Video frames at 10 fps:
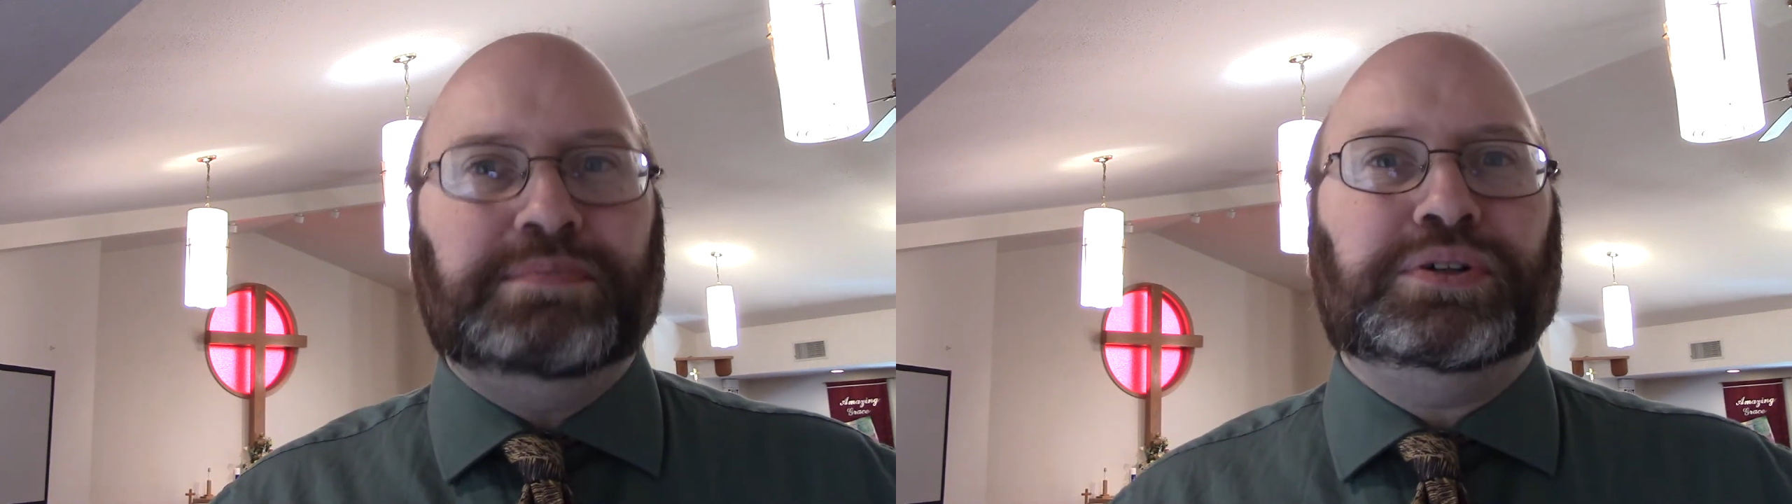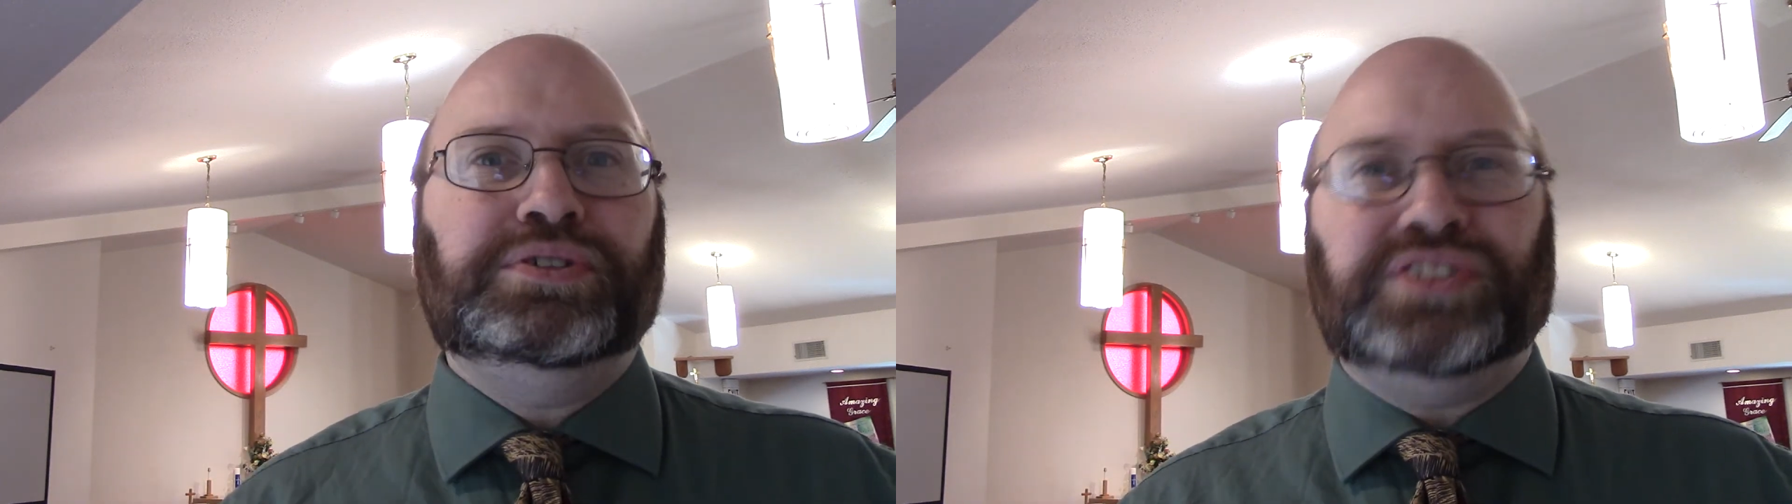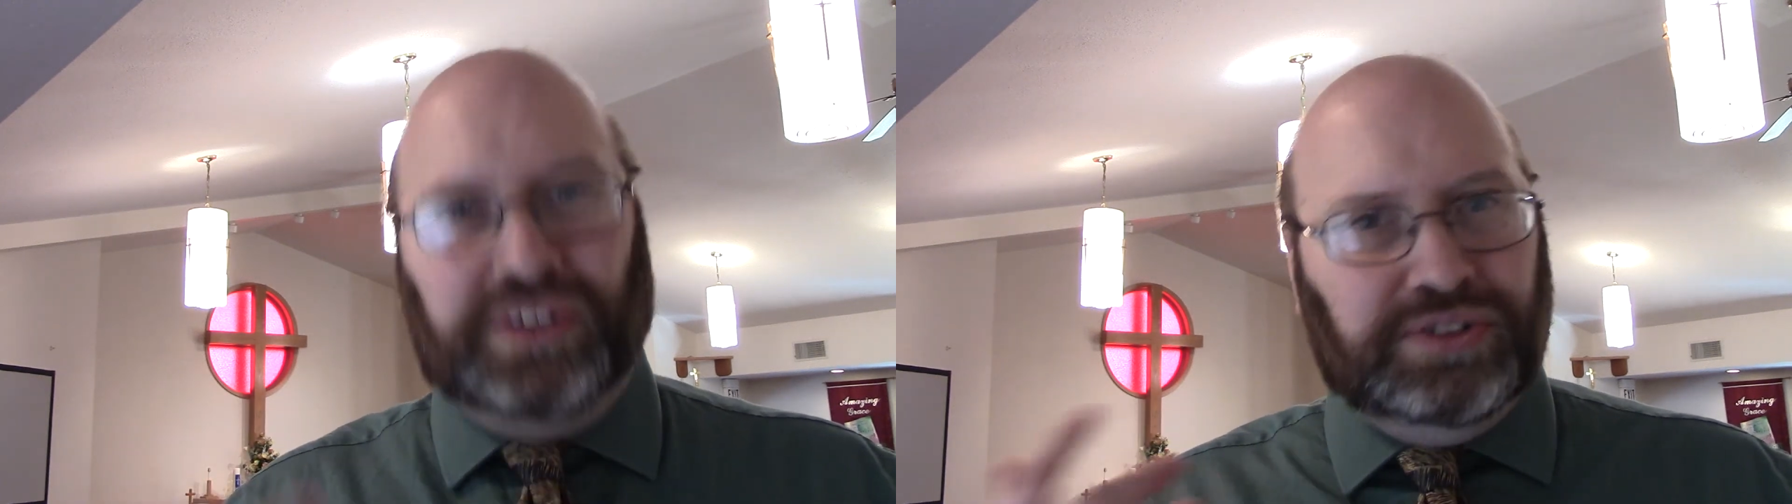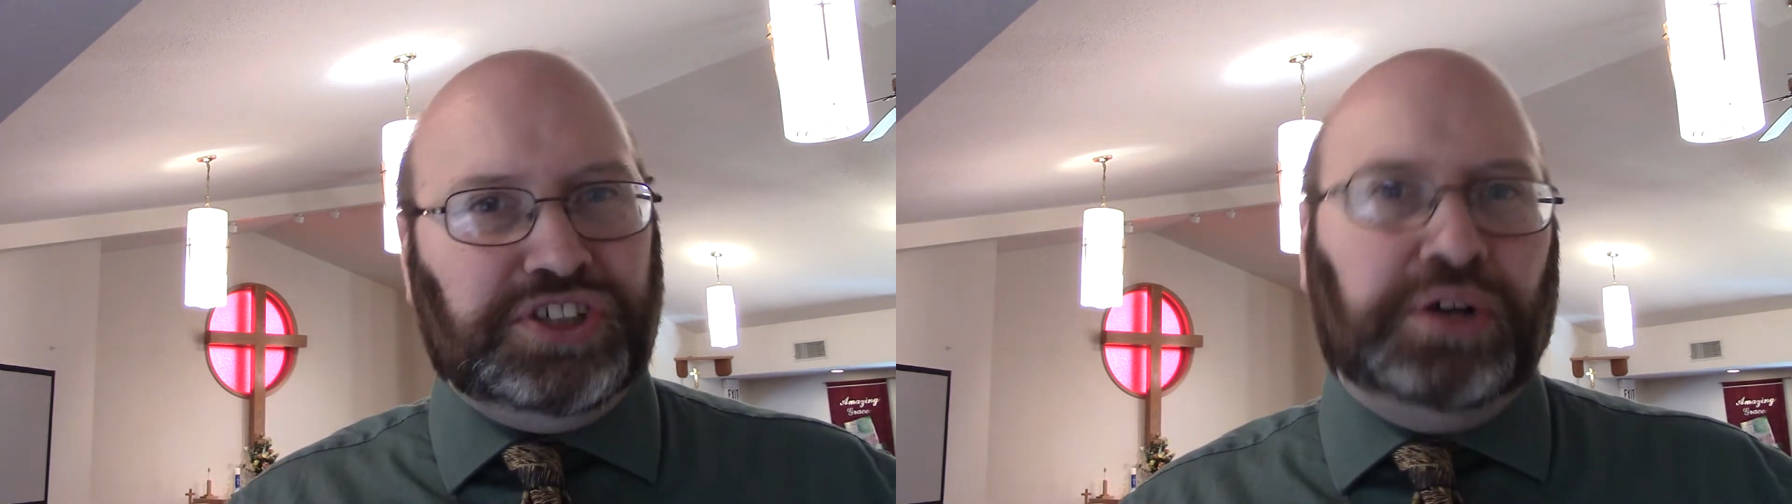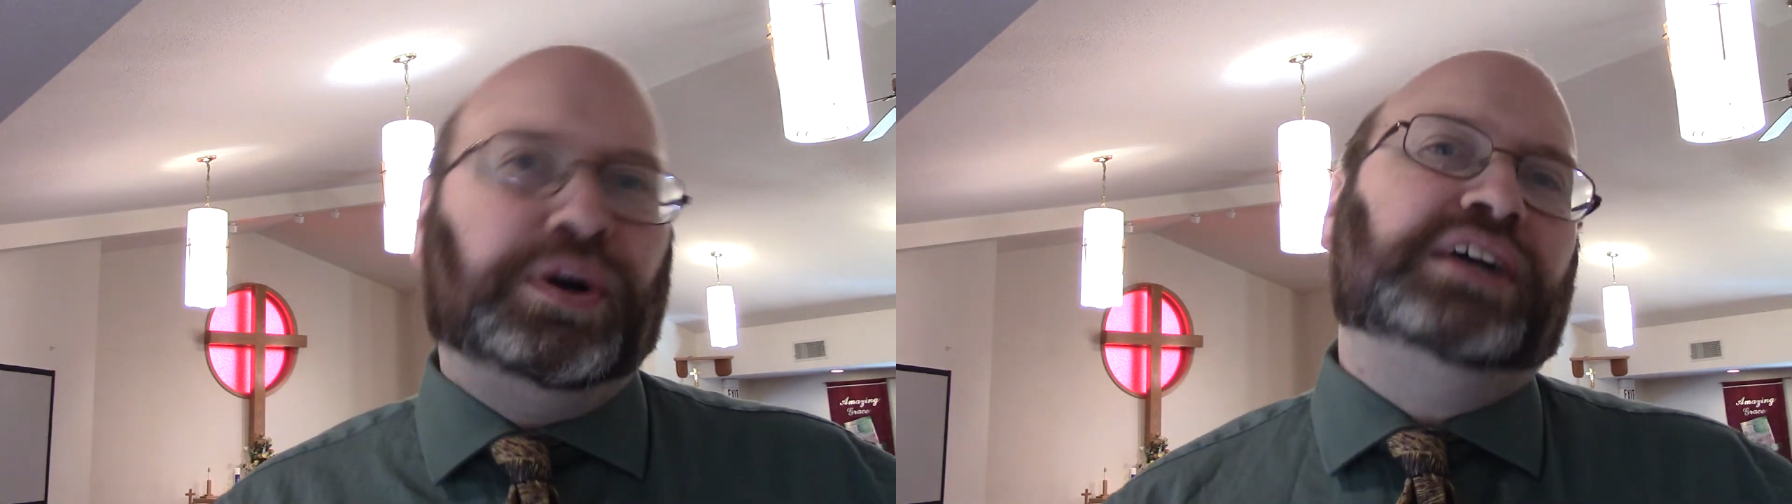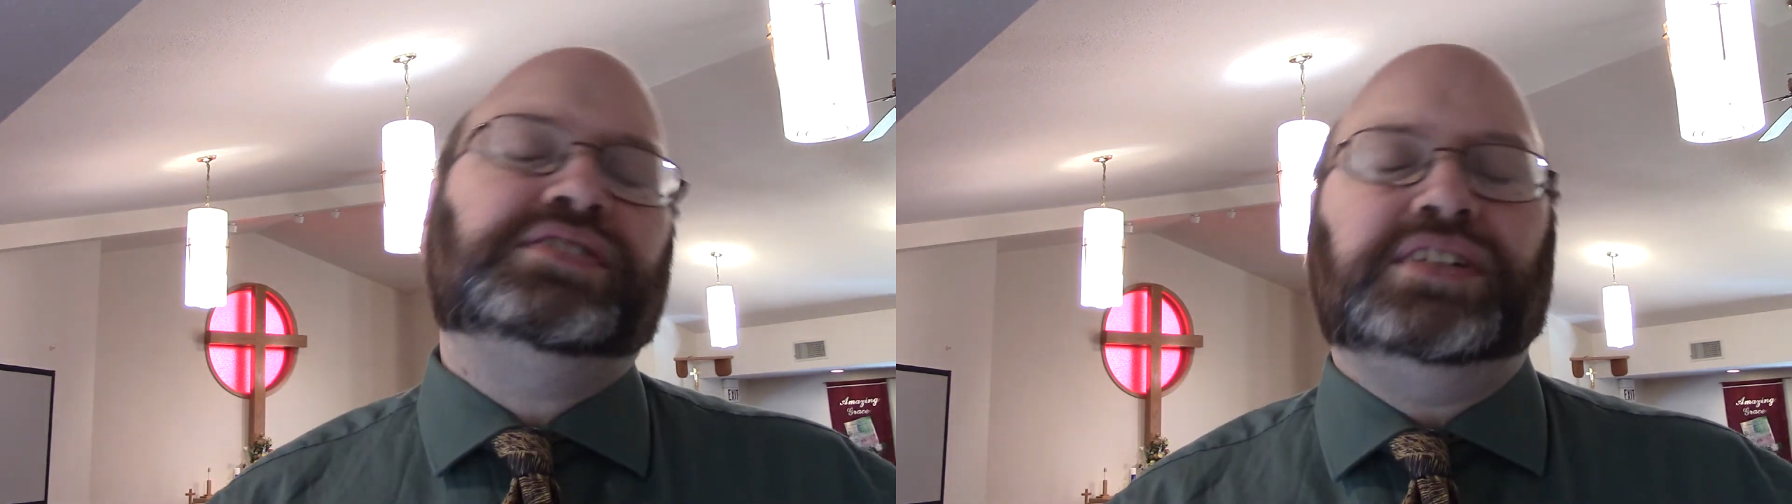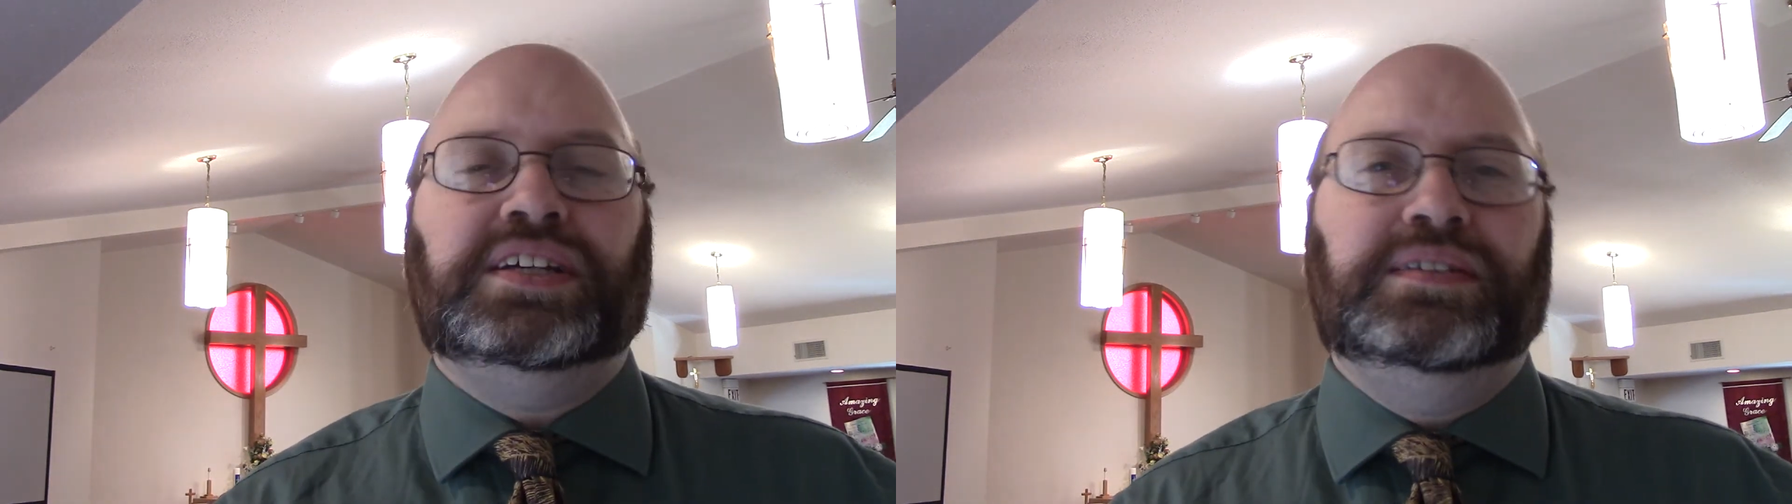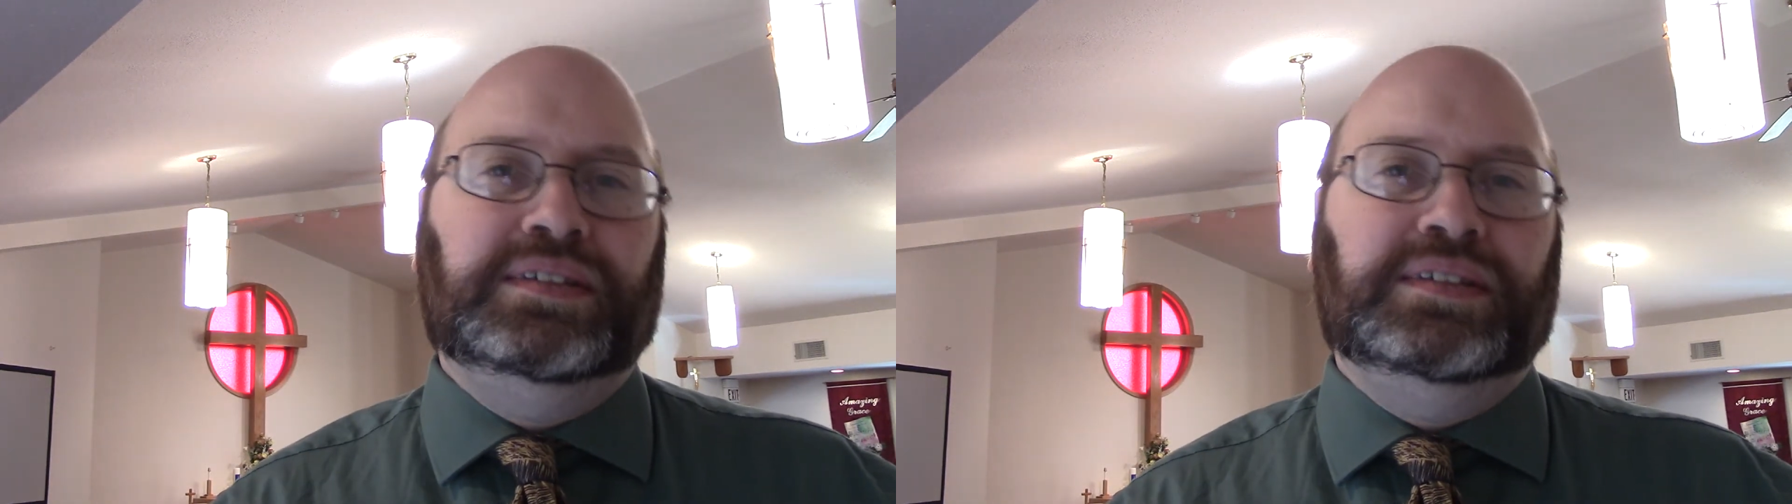person and their generosity.